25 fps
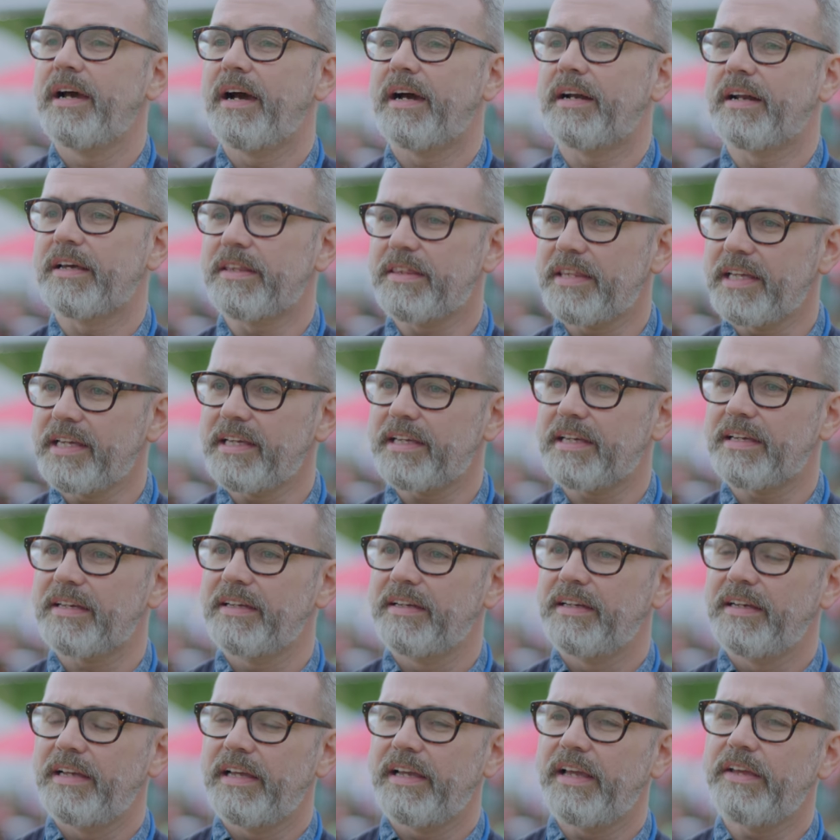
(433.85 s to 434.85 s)
And I think
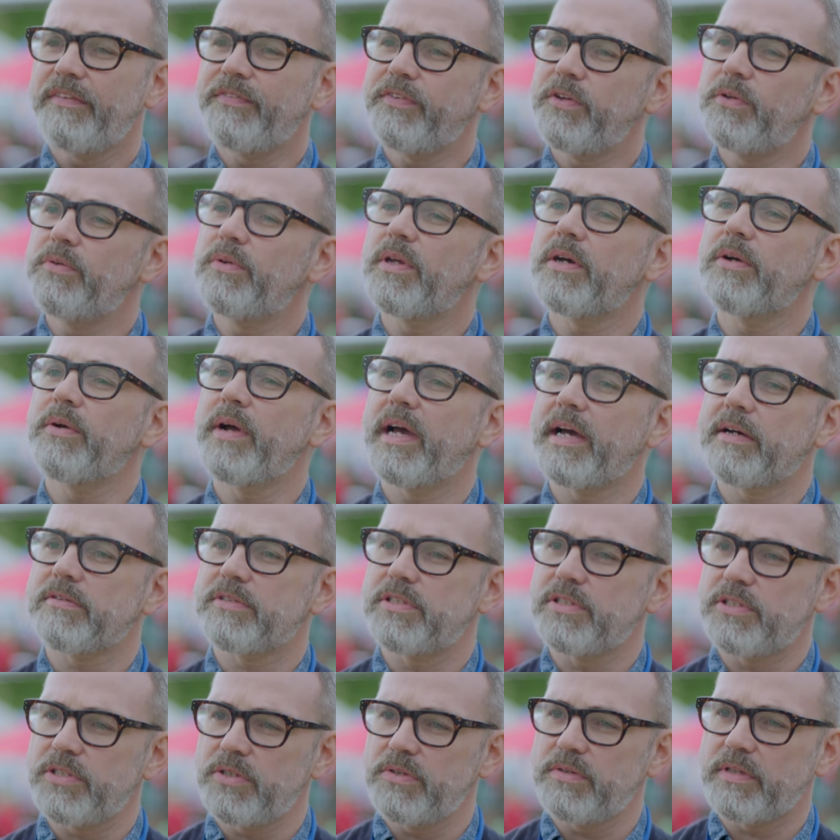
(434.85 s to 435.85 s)
if you know how
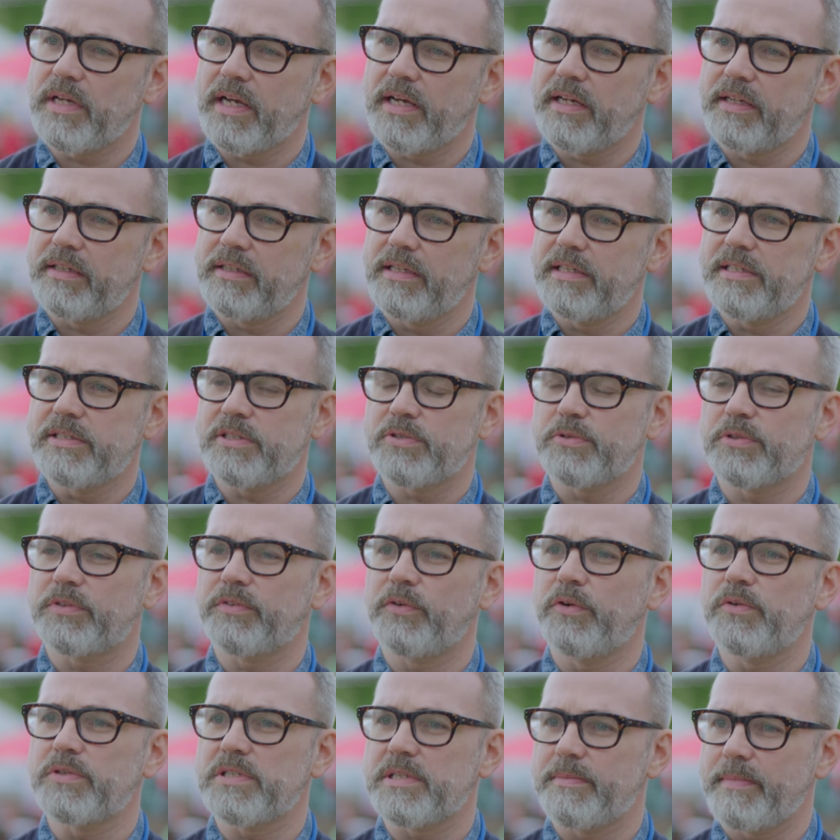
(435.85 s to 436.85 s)
to do that, it sort of
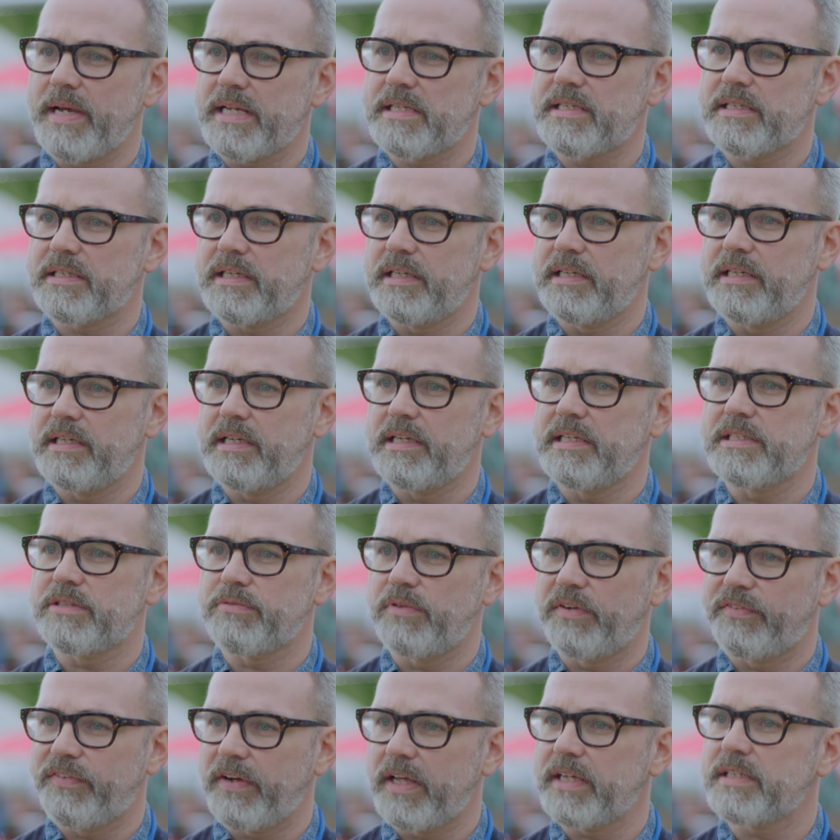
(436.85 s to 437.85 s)
automatically is
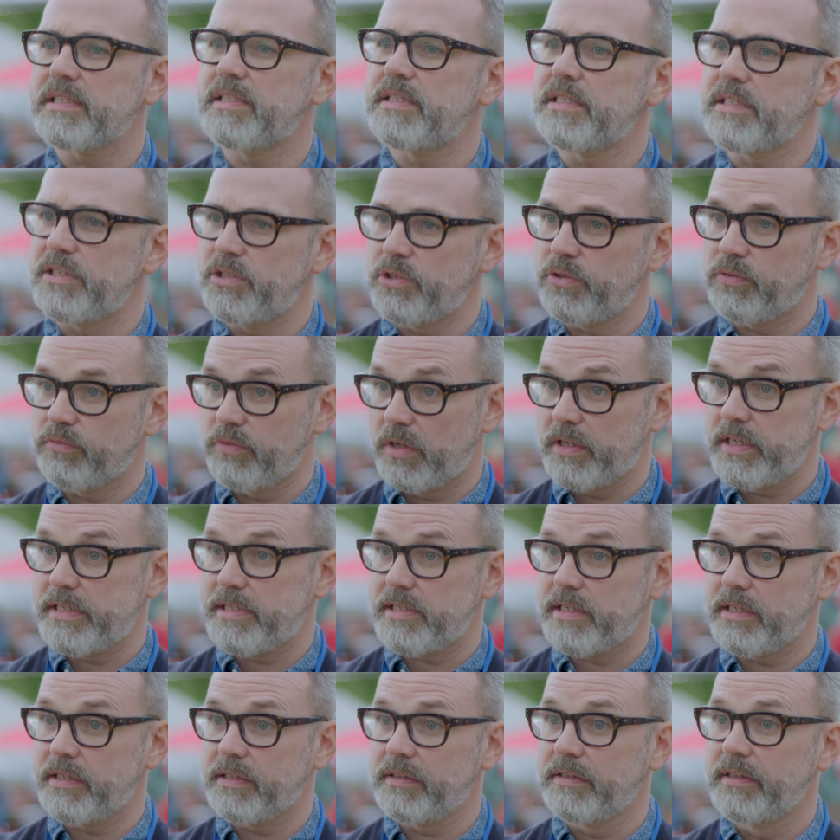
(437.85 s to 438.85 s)
reflected in your
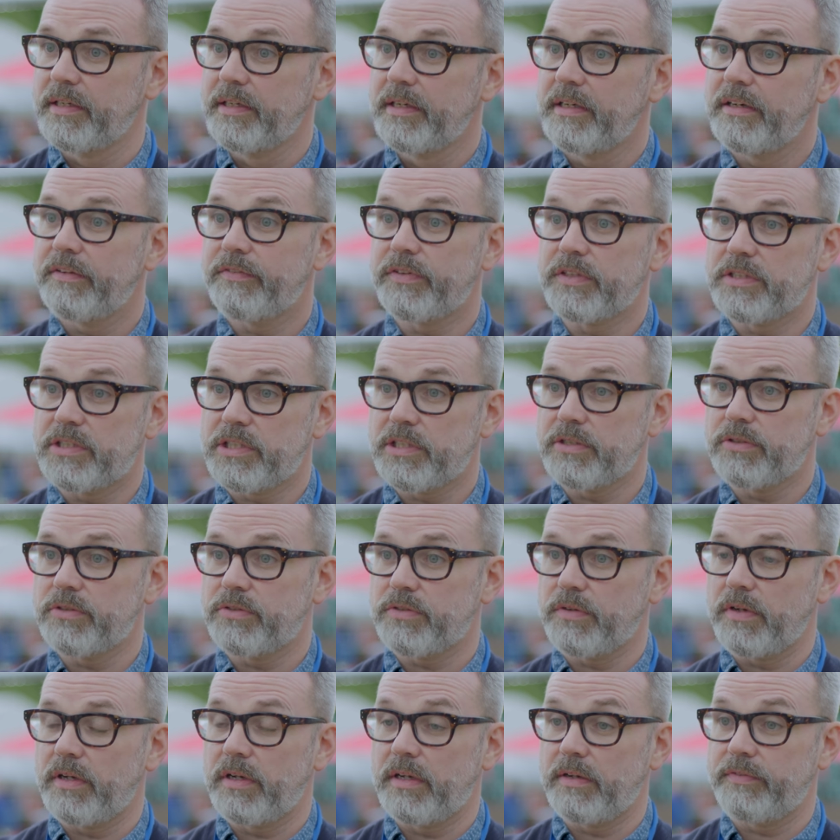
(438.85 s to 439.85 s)
writing for
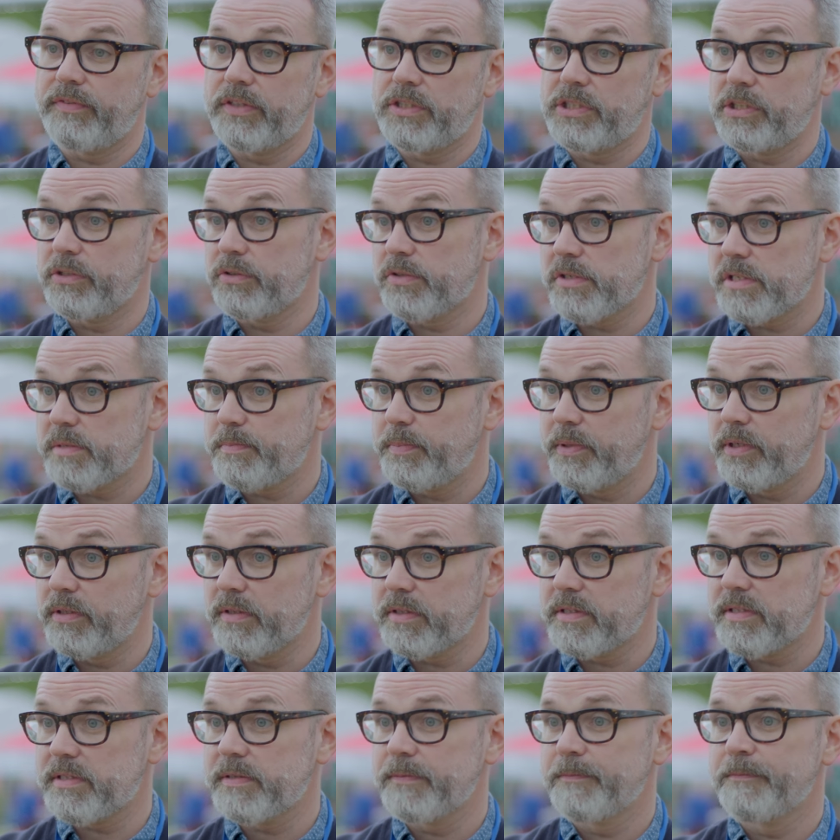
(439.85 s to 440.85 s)
children's
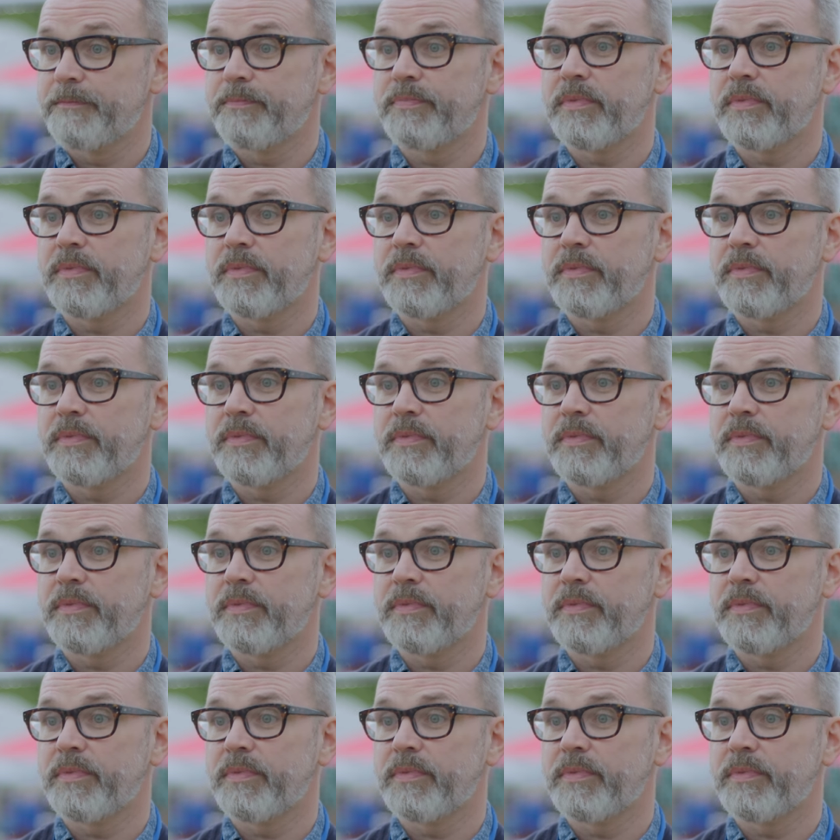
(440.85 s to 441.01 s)
books.